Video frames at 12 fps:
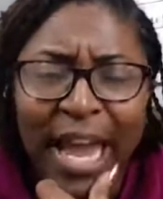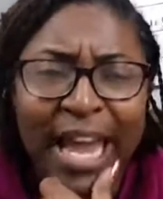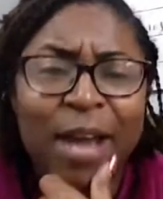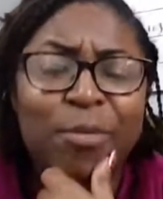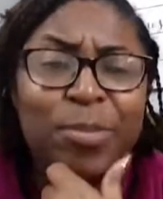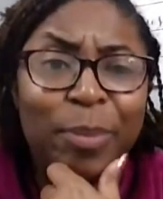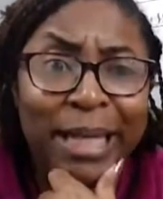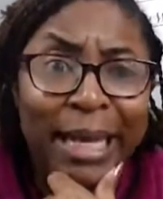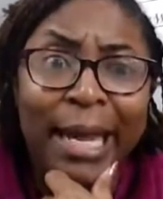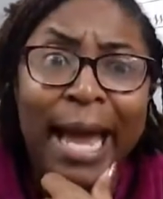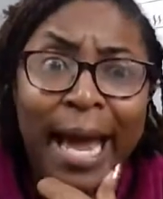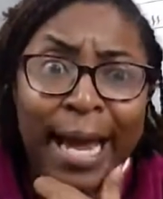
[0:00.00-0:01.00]
He was
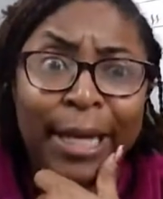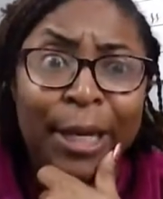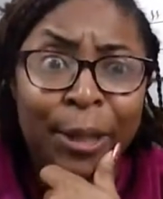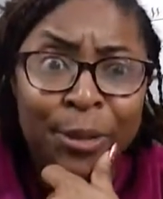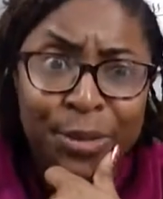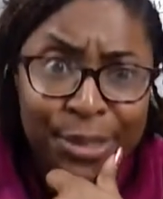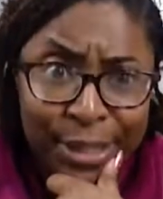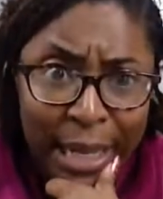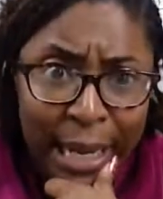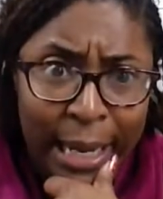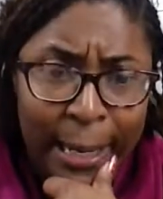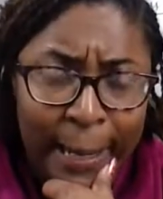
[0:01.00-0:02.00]
playing hide and go
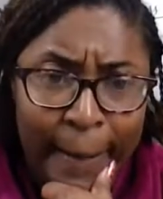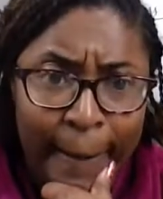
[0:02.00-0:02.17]
seek,